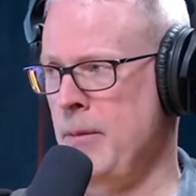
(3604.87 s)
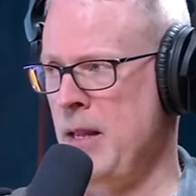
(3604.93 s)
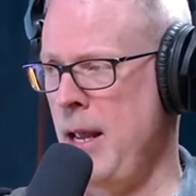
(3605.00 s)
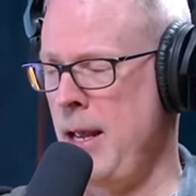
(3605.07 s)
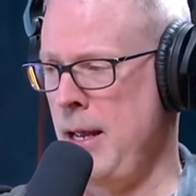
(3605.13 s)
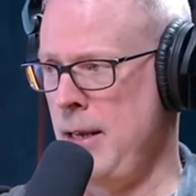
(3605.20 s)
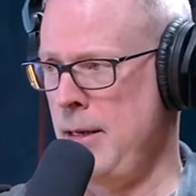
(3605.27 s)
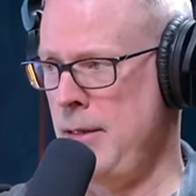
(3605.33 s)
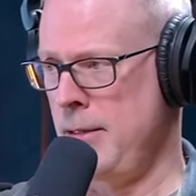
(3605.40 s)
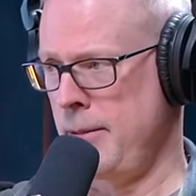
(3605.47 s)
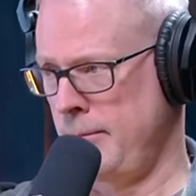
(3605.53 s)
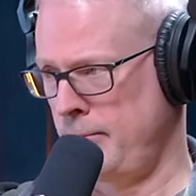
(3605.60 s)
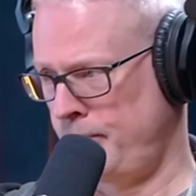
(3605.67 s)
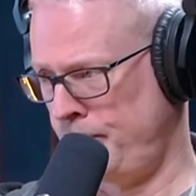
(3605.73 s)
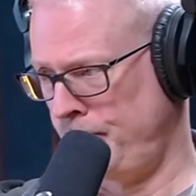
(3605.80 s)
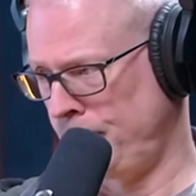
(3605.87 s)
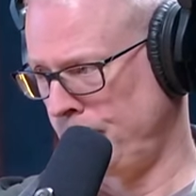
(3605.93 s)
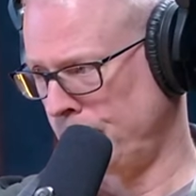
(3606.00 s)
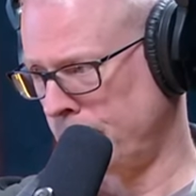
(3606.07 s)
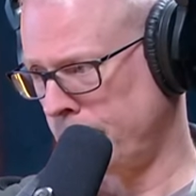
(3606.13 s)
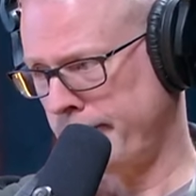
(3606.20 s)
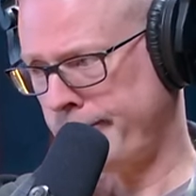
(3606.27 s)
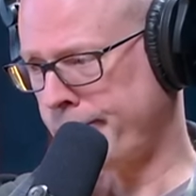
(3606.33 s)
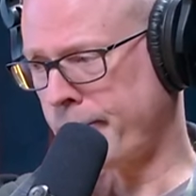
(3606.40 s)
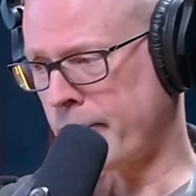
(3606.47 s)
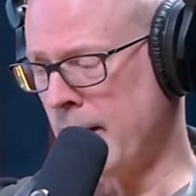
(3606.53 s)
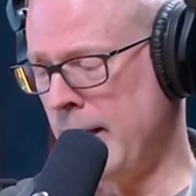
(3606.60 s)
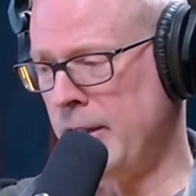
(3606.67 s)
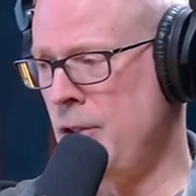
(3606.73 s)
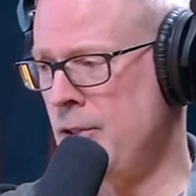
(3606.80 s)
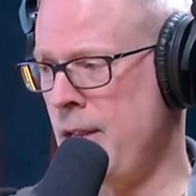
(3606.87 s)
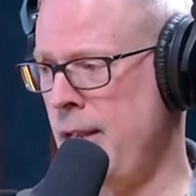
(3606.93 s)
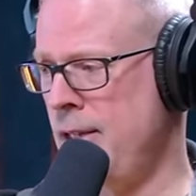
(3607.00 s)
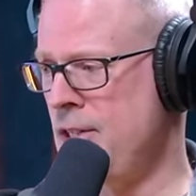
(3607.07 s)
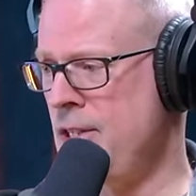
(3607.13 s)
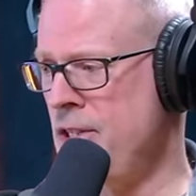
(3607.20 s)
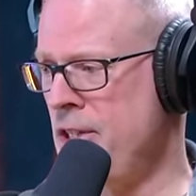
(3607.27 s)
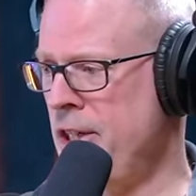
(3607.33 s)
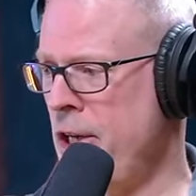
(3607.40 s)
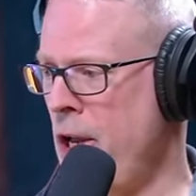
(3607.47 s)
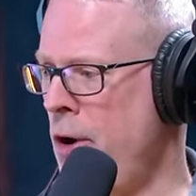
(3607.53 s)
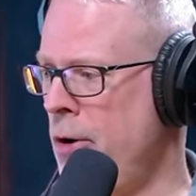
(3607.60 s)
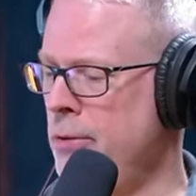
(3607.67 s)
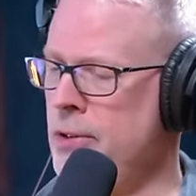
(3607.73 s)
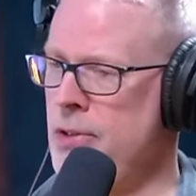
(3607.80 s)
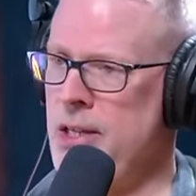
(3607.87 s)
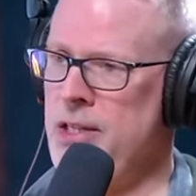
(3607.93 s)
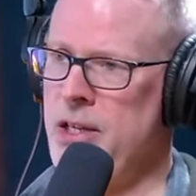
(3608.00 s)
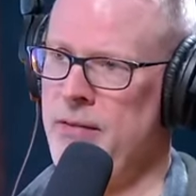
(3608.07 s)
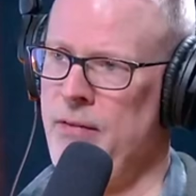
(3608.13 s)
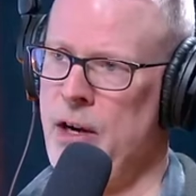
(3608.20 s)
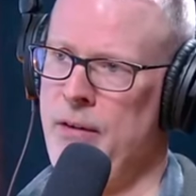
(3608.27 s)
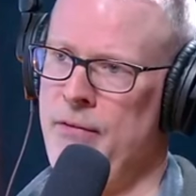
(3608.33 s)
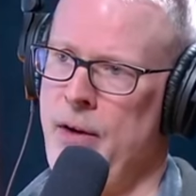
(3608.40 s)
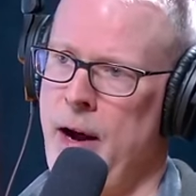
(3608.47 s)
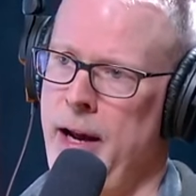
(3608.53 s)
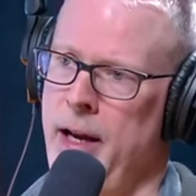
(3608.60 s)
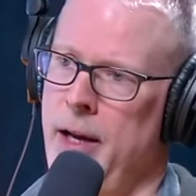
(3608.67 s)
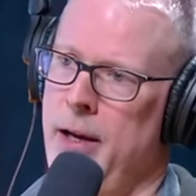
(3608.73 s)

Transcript: And like you said, it's easy to know. It's easy to verify.